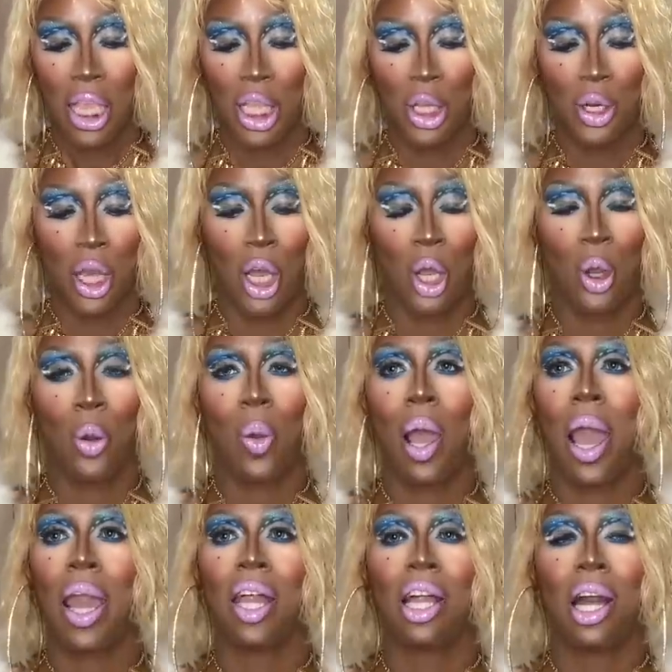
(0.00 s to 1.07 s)
You
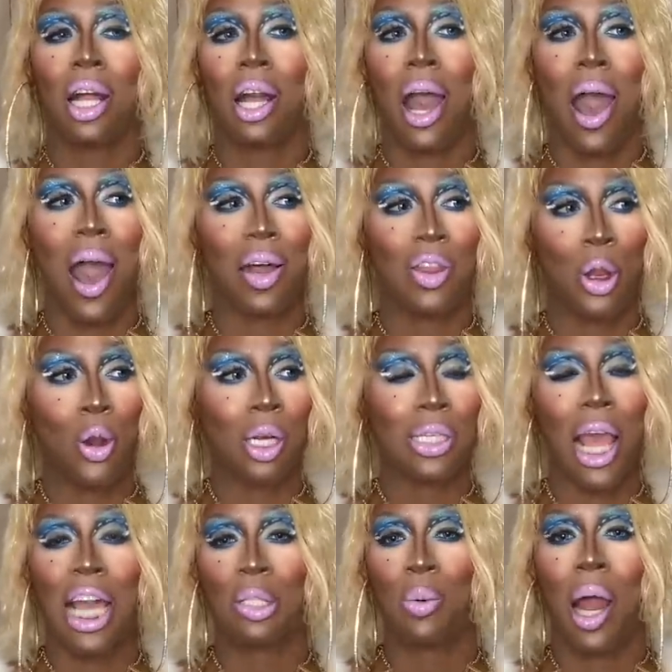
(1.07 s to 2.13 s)
know, there
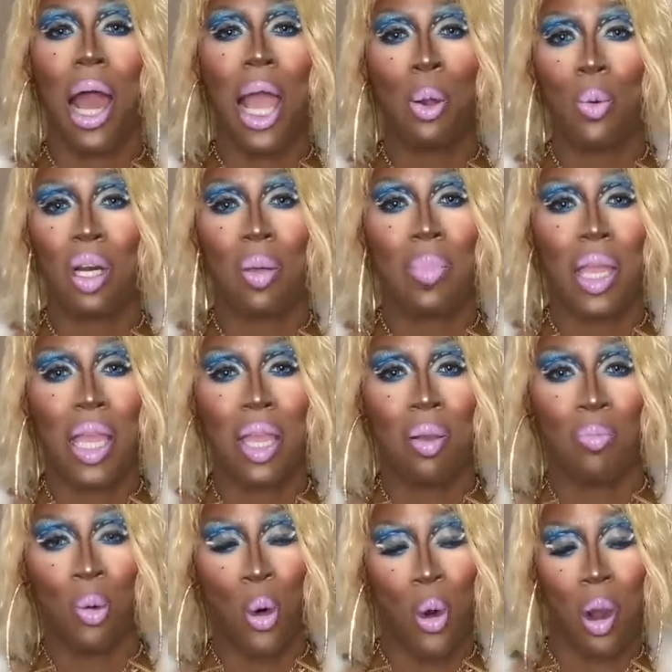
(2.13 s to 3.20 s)
are times where I want to
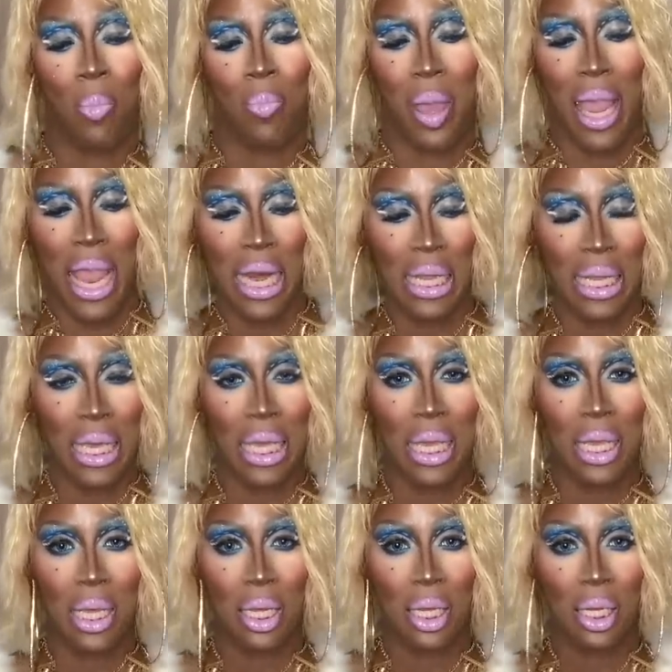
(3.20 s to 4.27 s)
be more
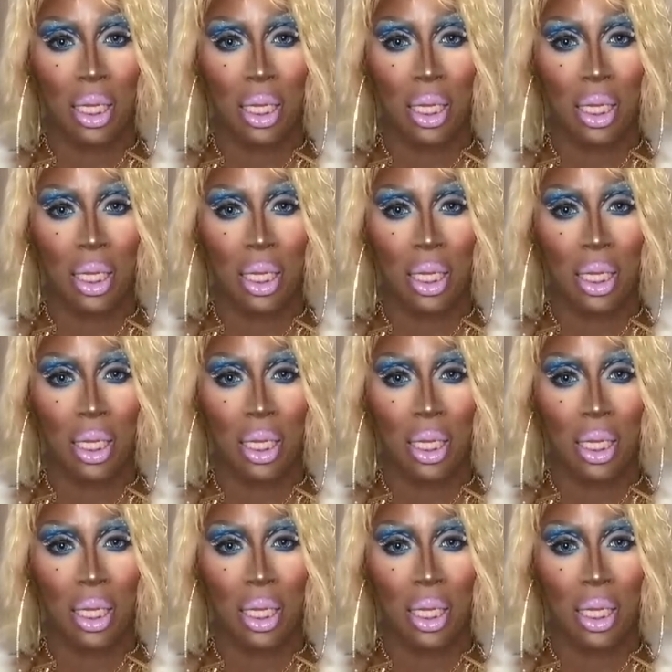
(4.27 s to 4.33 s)
manly,